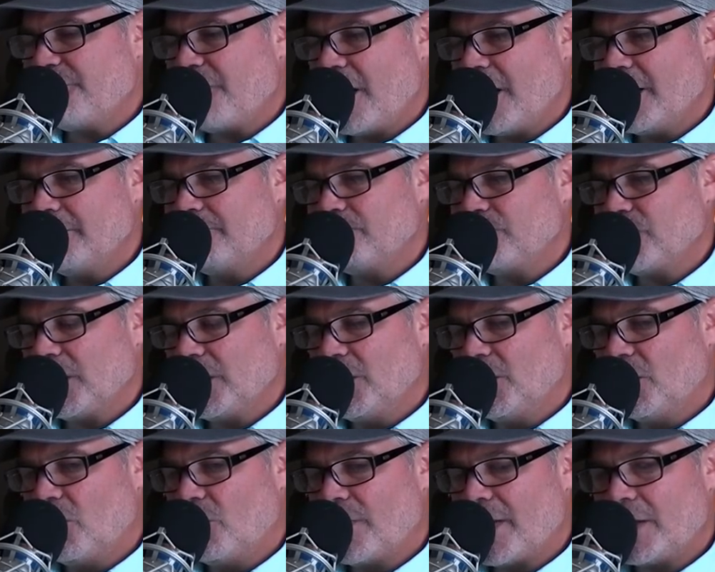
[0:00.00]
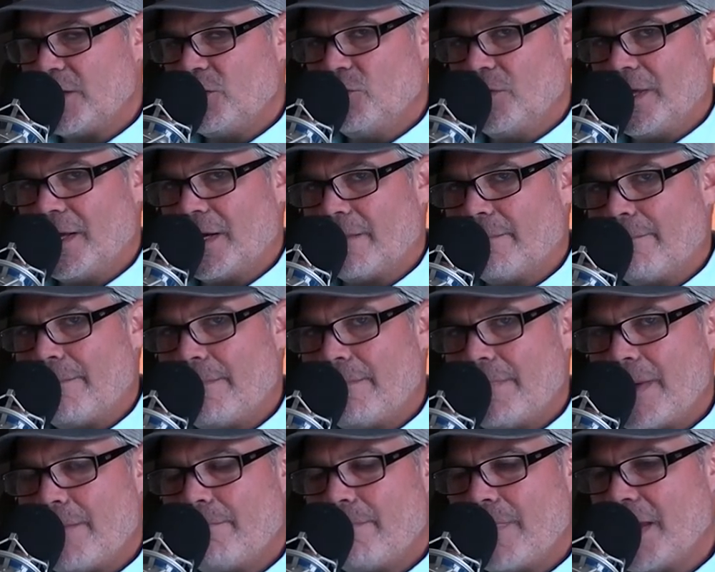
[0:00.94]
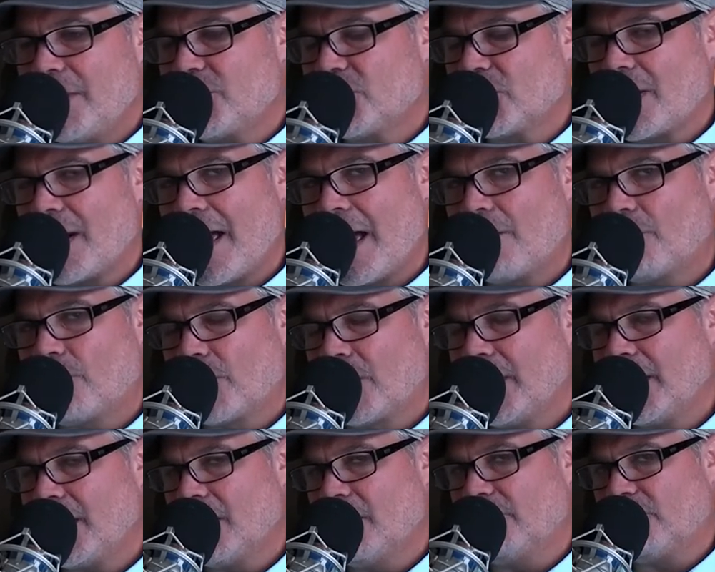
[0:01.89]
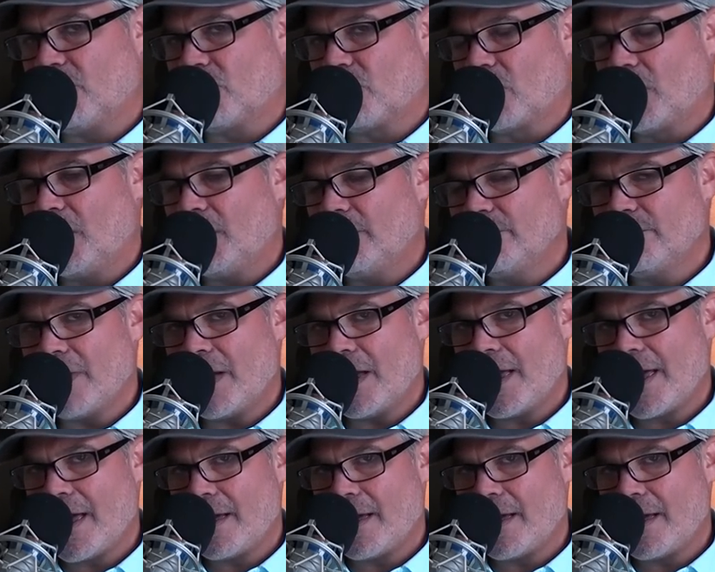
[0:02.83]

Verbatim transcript: find, that you get a major outbreak of grubs,